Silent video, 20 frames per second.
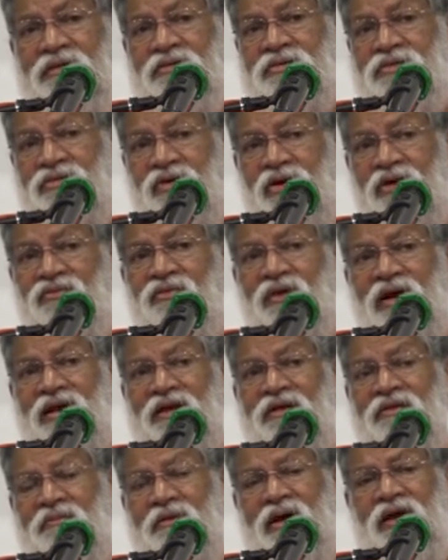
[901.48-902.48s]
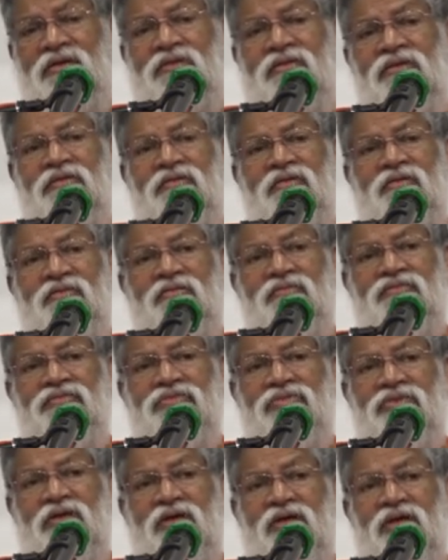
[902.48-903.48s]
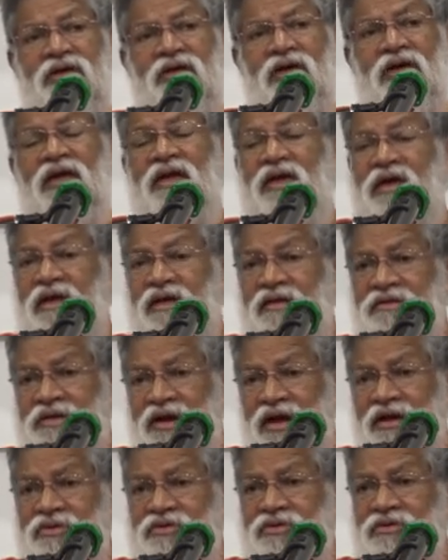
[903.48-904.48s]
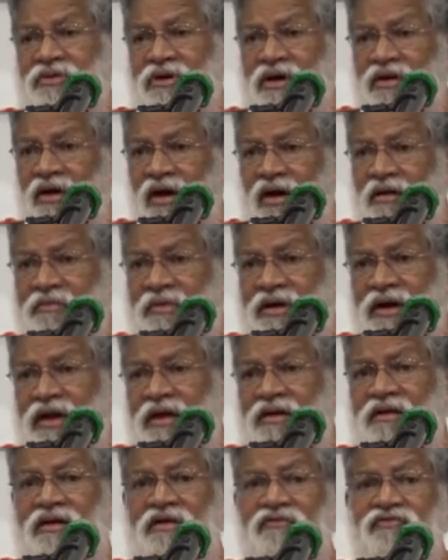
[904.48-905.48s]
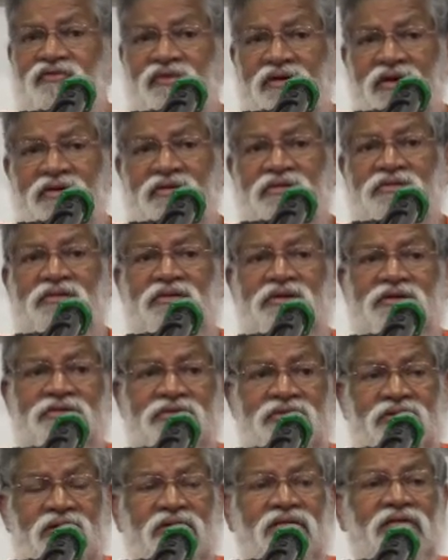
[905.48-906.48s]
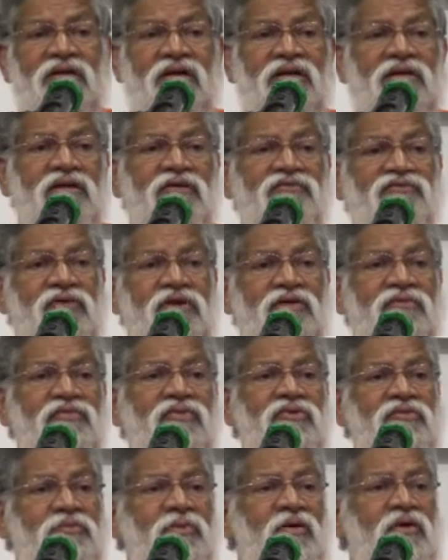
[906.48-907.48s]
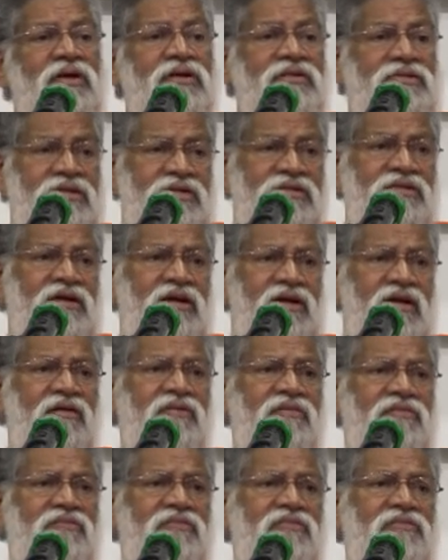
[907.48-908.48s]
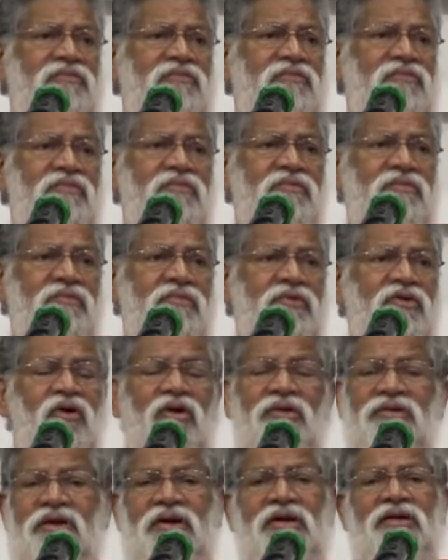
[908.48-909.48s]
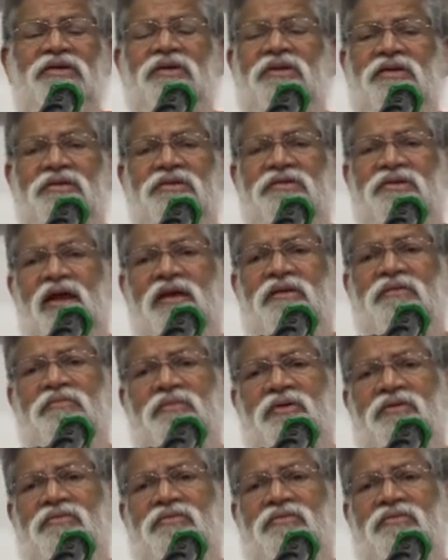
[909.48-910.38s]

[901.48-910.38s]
is non-violent mind. He tried to accommodate difference, dissent and different viewpoints, etc. Contradictory statement.